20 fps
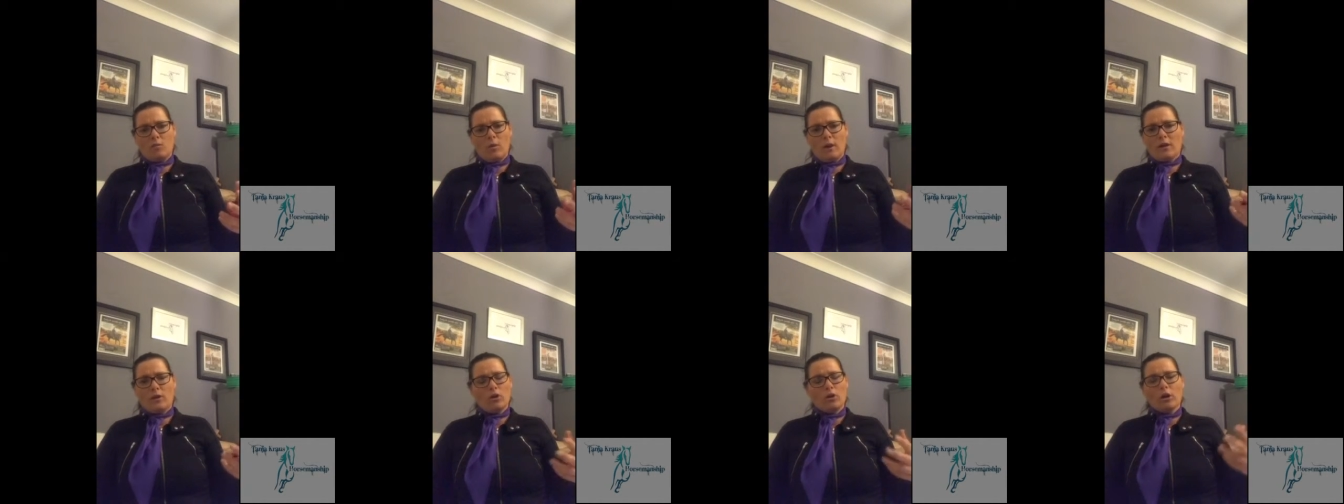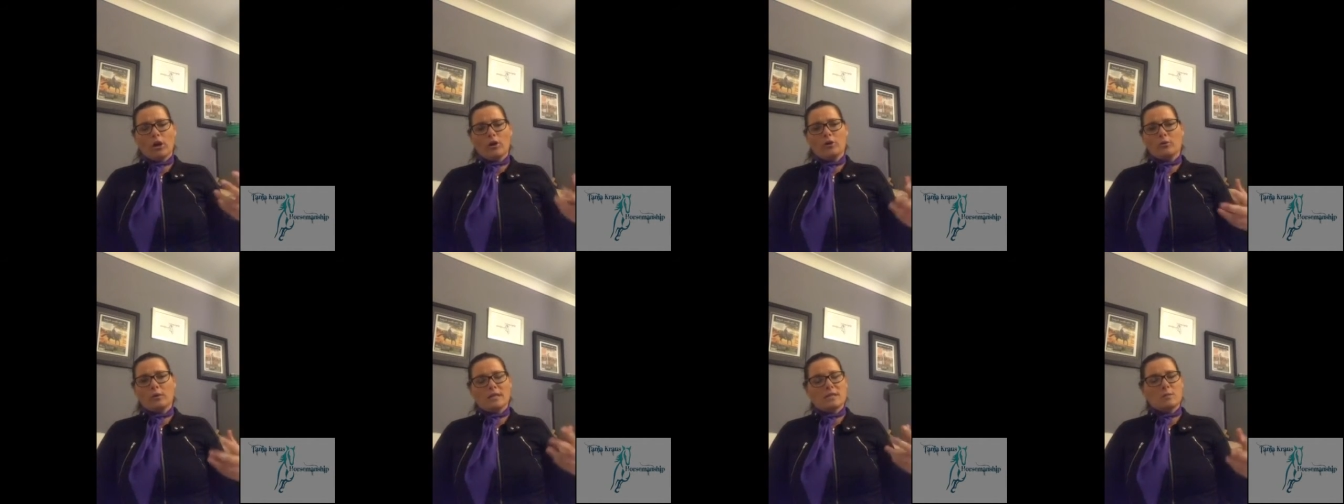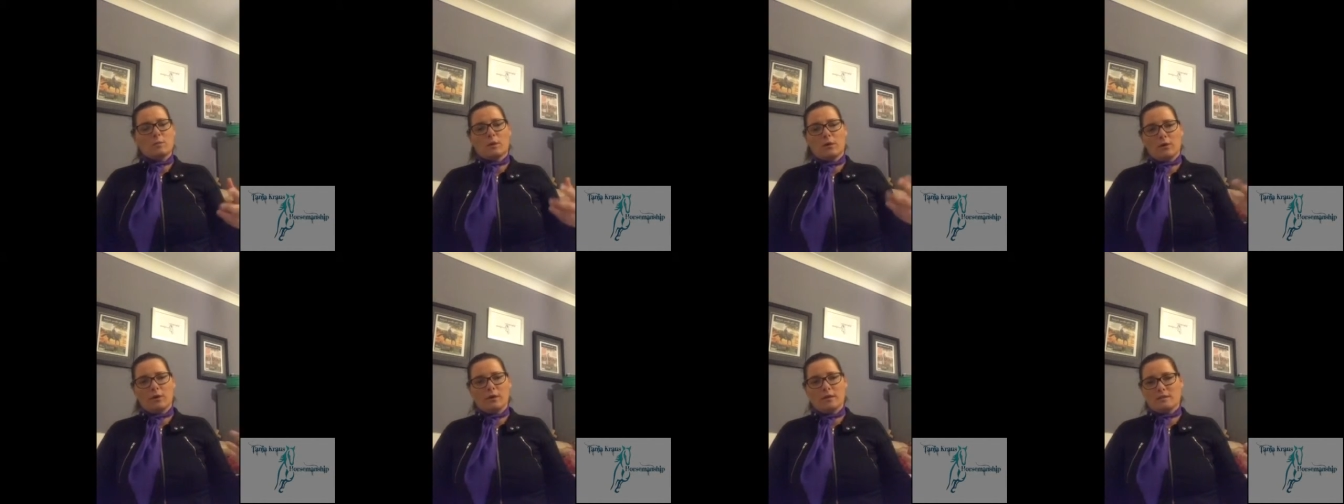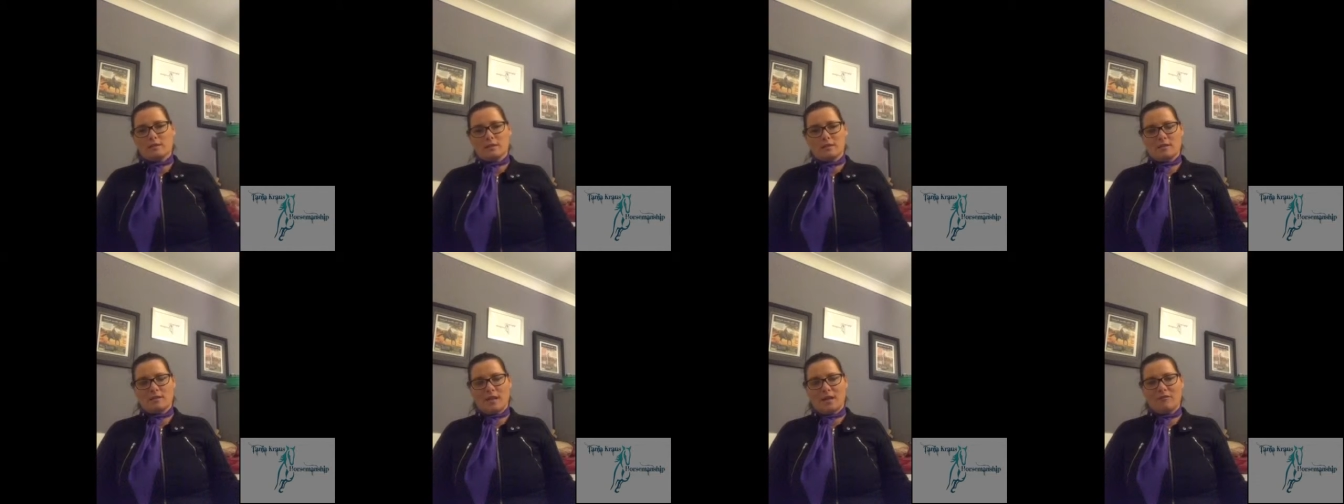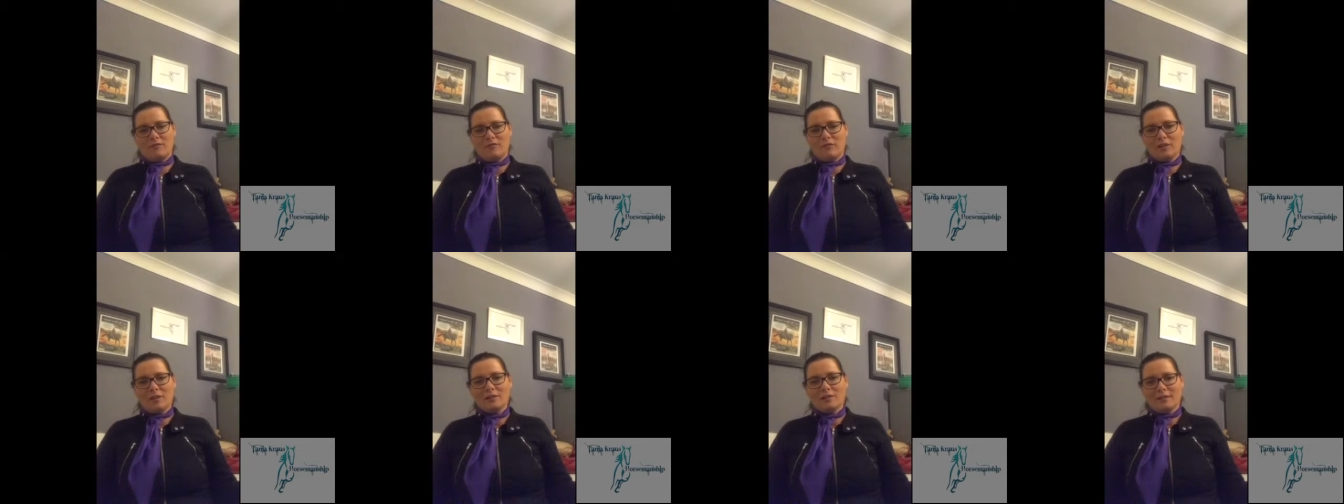we're not going to experience the same
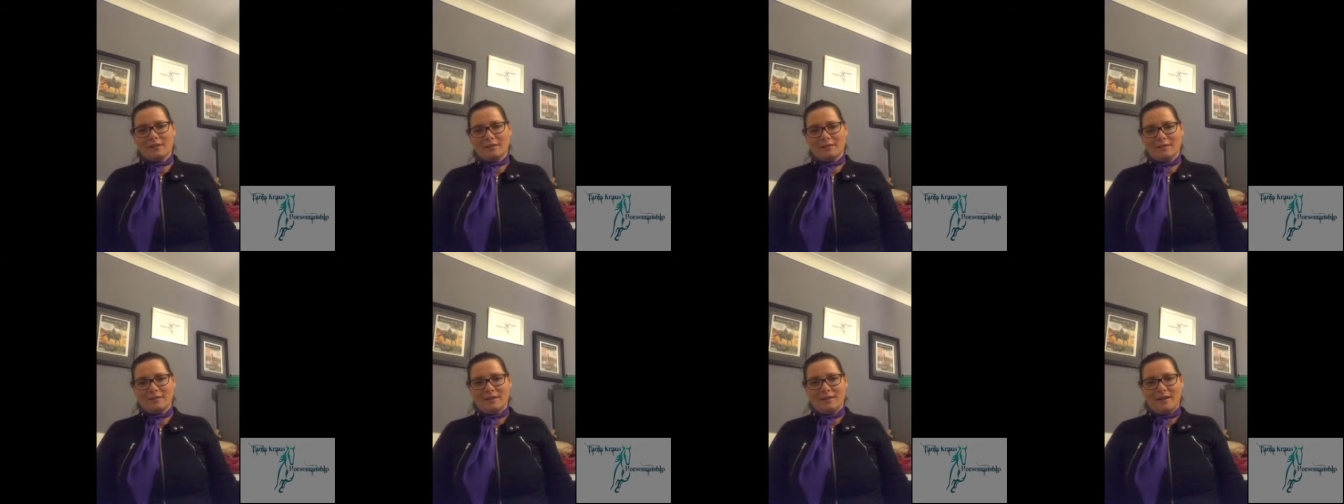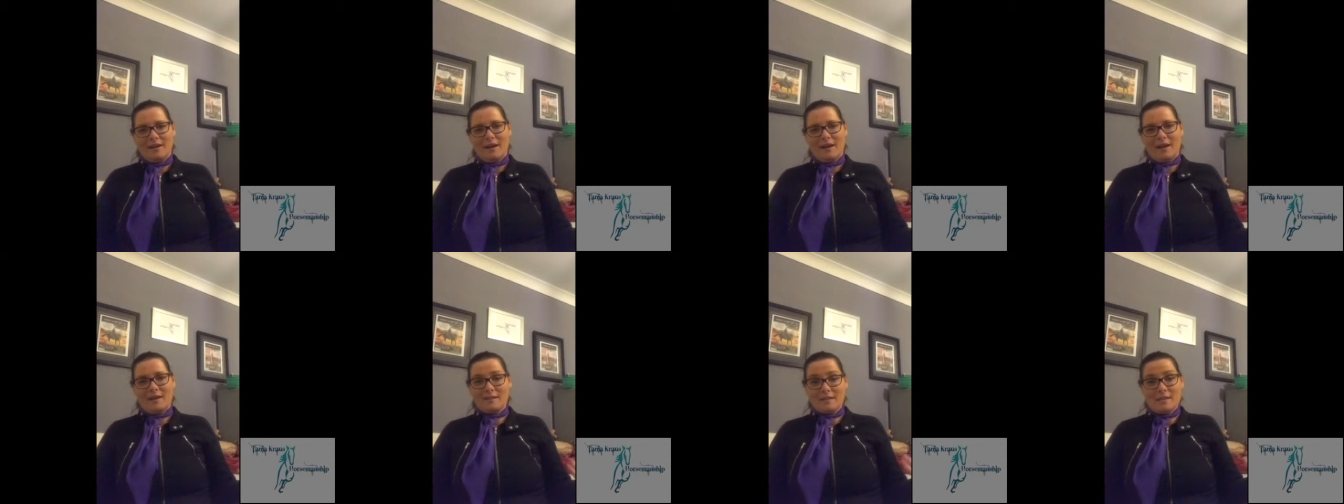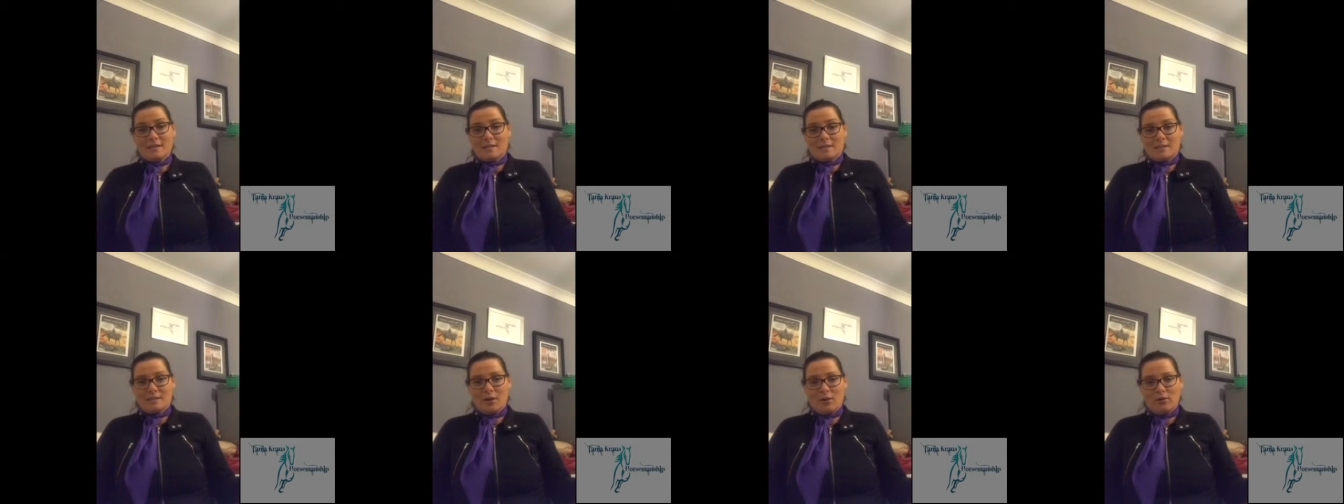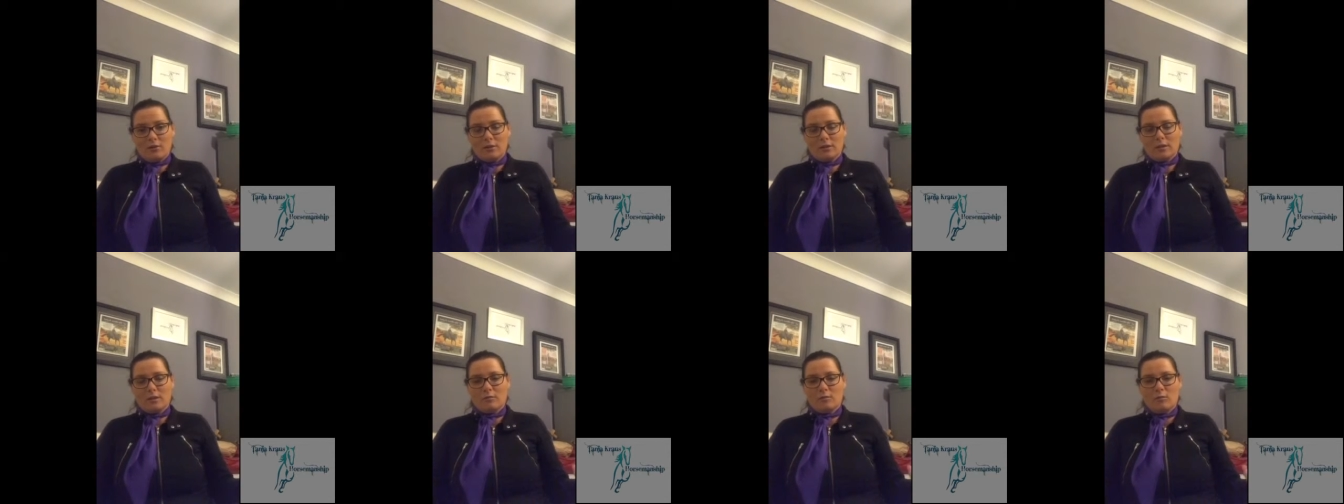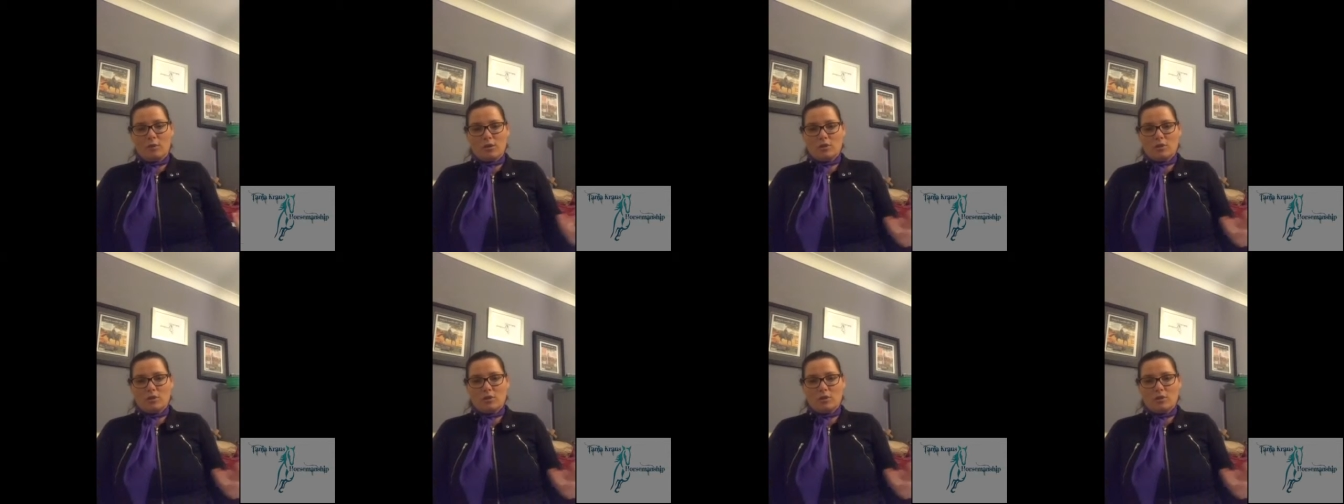feeling necessarily.